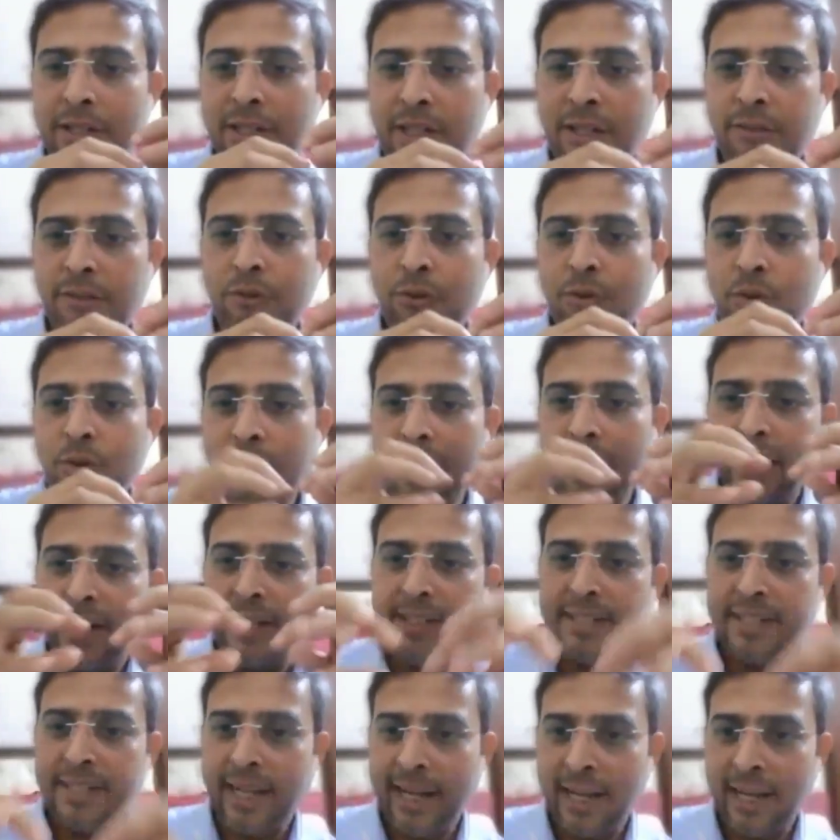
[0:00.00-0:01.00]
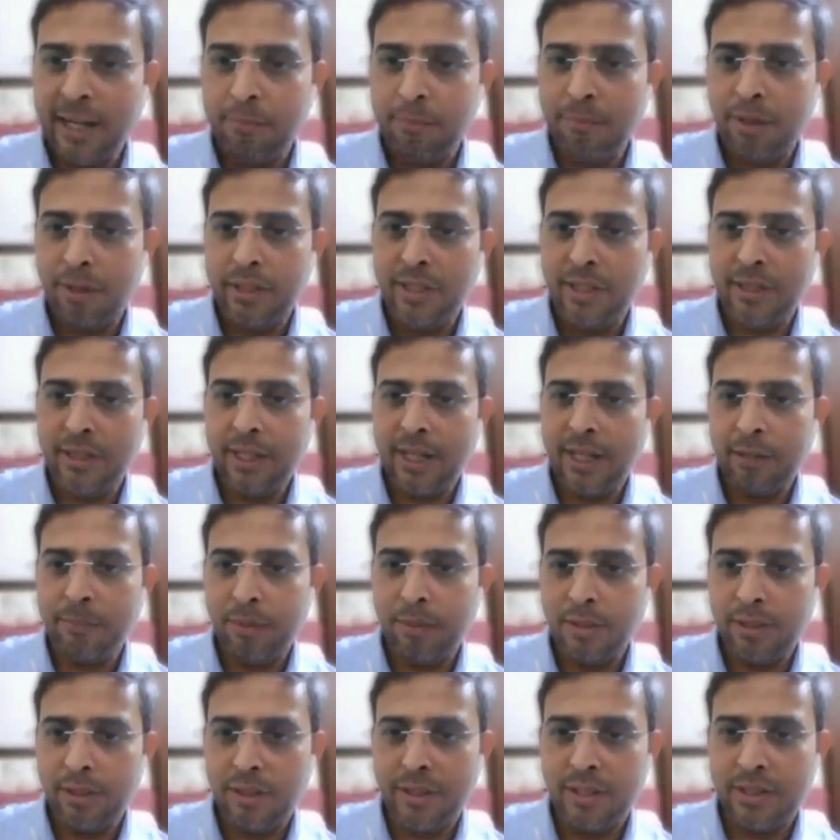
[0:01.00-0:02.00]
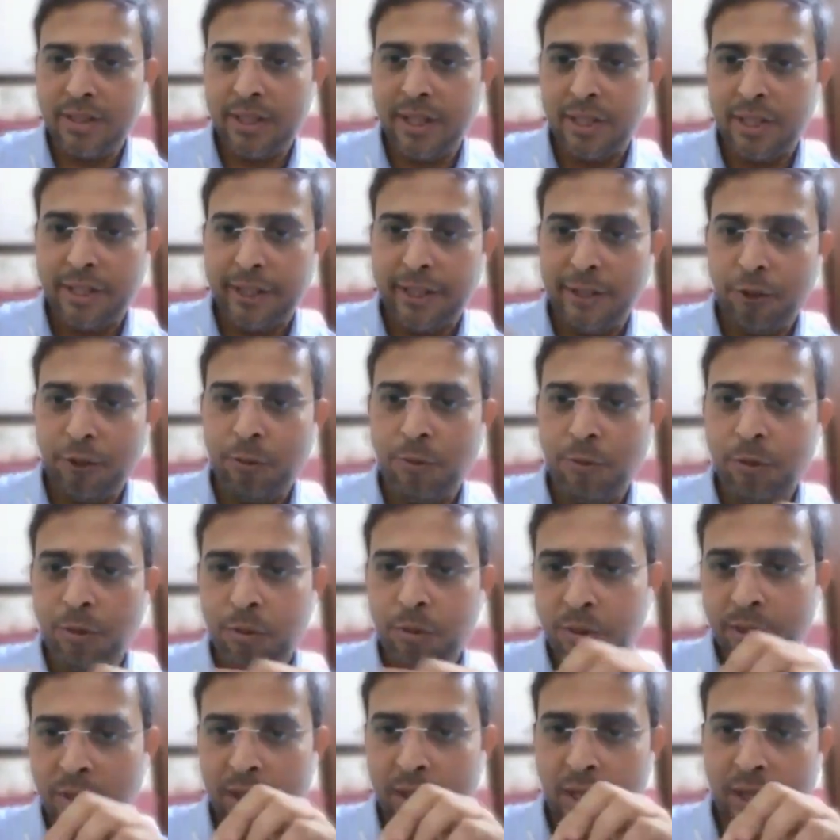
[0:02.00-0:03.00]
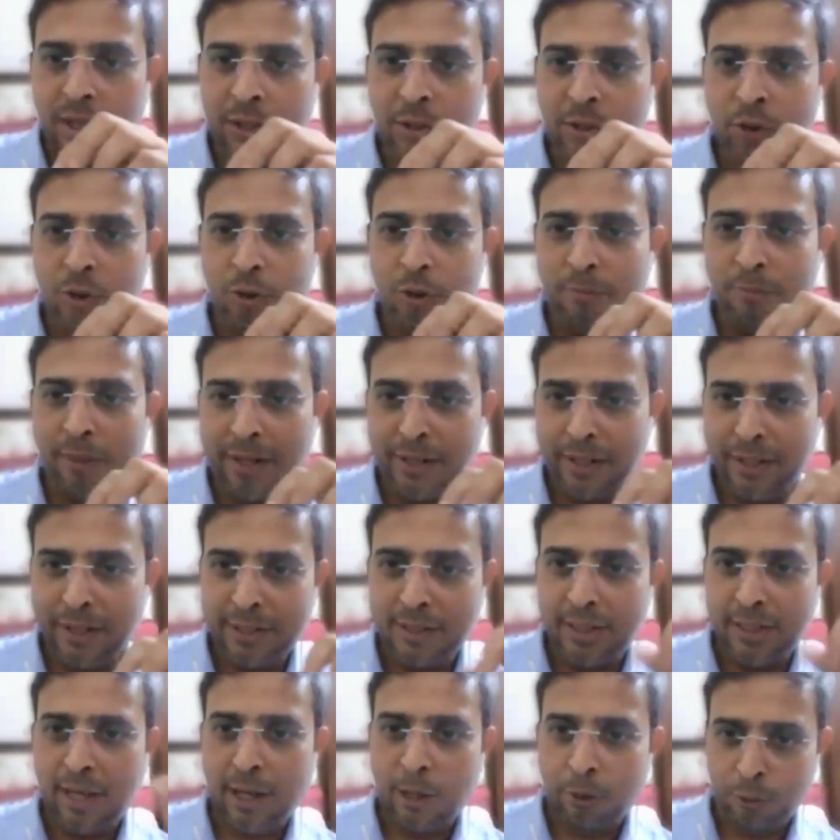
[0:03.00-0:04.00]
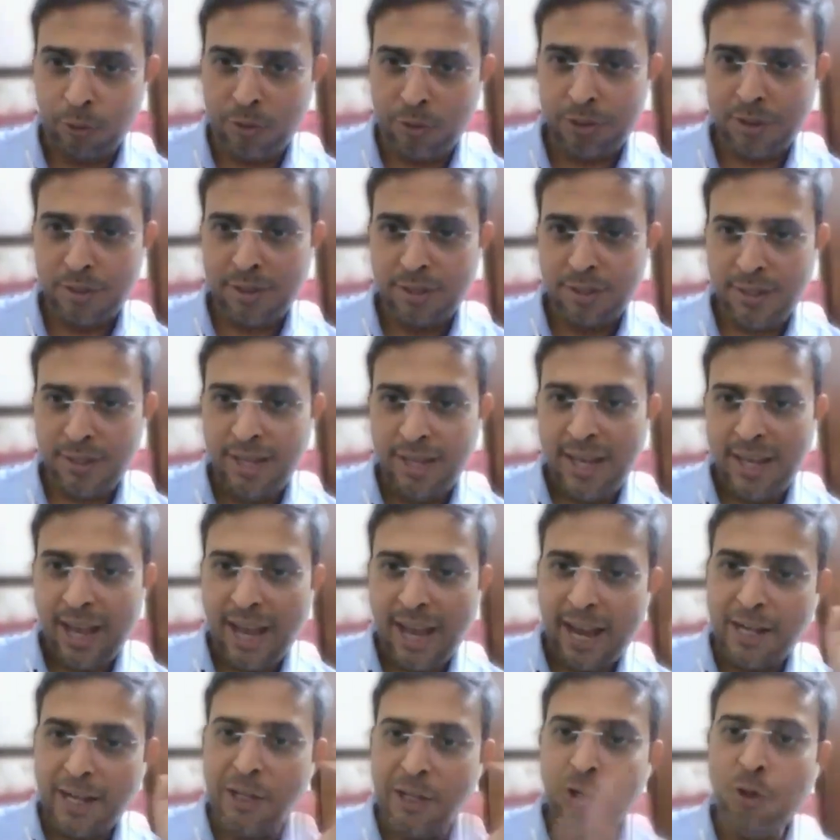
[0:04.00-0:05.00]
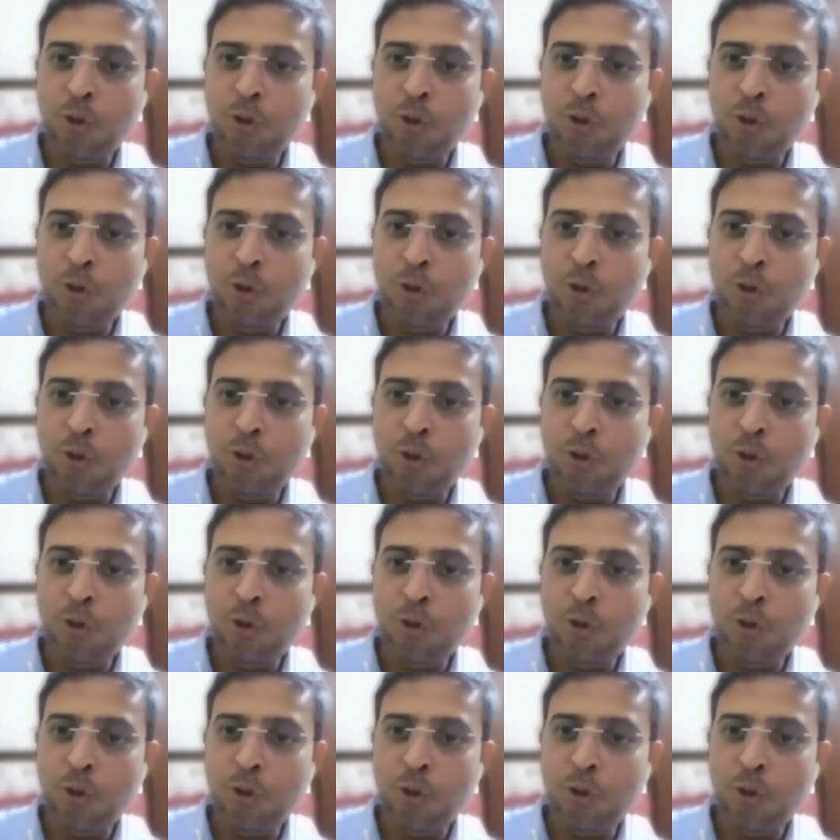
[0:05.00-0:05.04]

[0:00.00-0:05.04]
I will give you the entire money that mother is getting to manage the house,